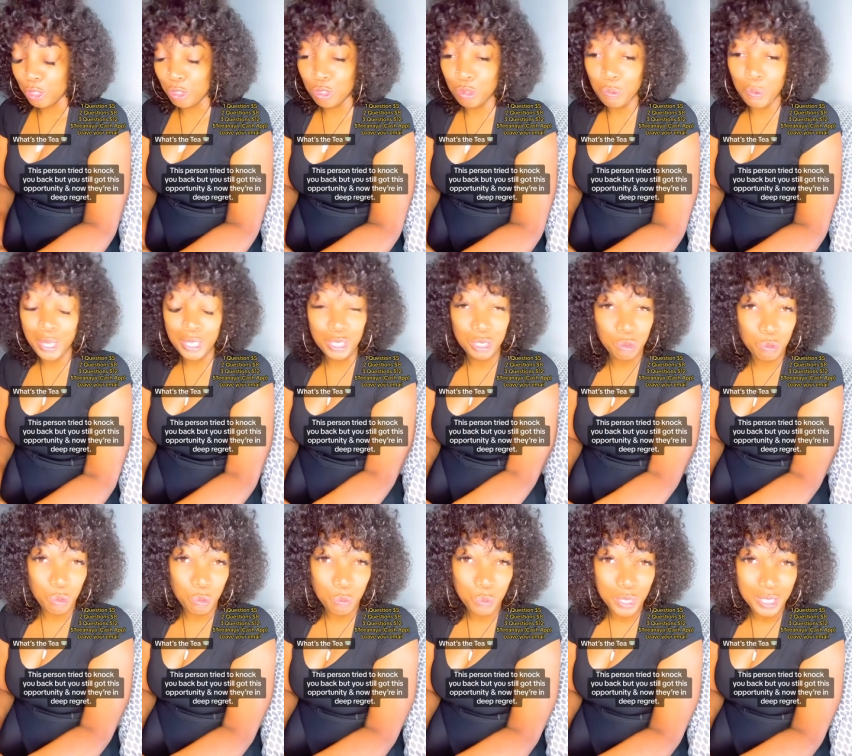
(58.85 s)
dwelling
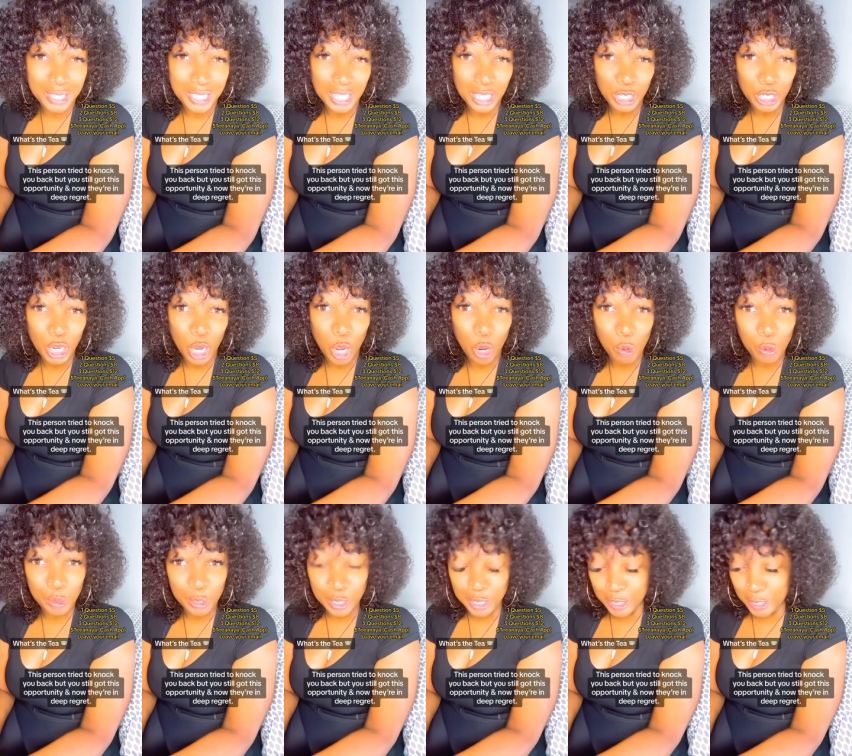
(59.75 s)
on what they
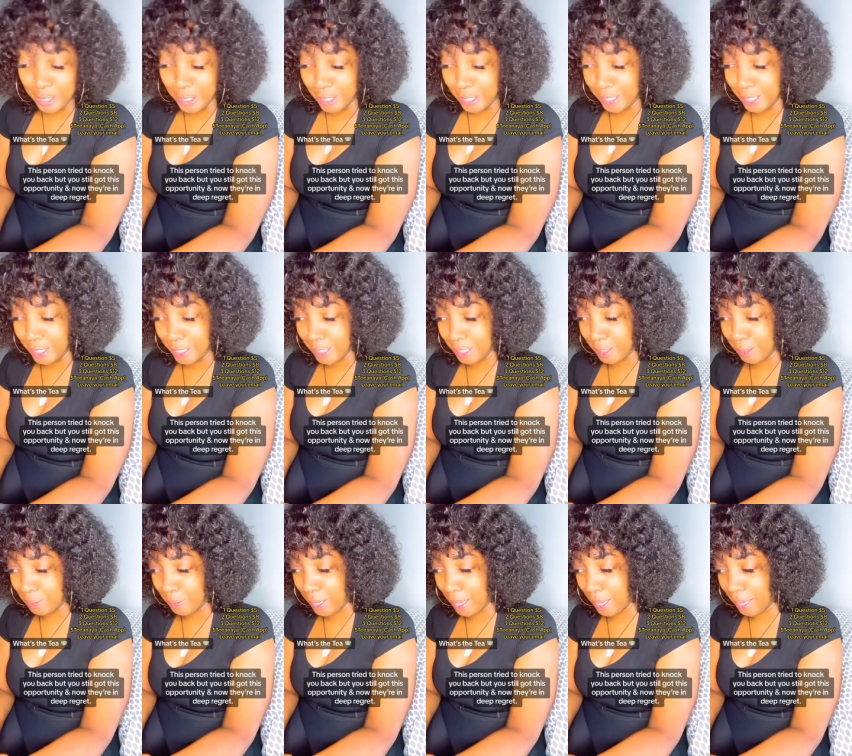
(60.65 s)
lost,
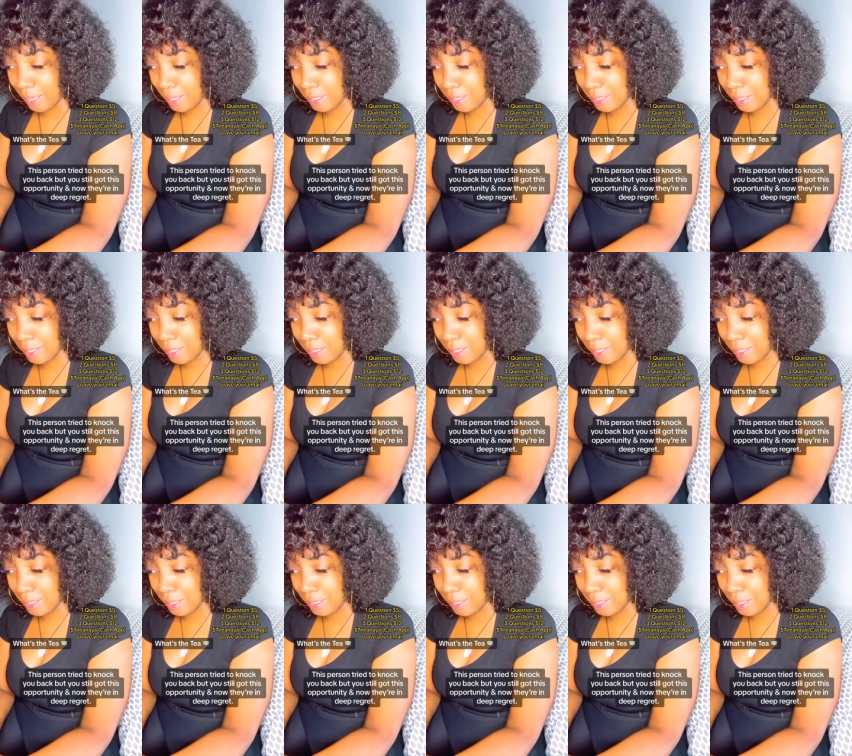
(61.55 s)
okay?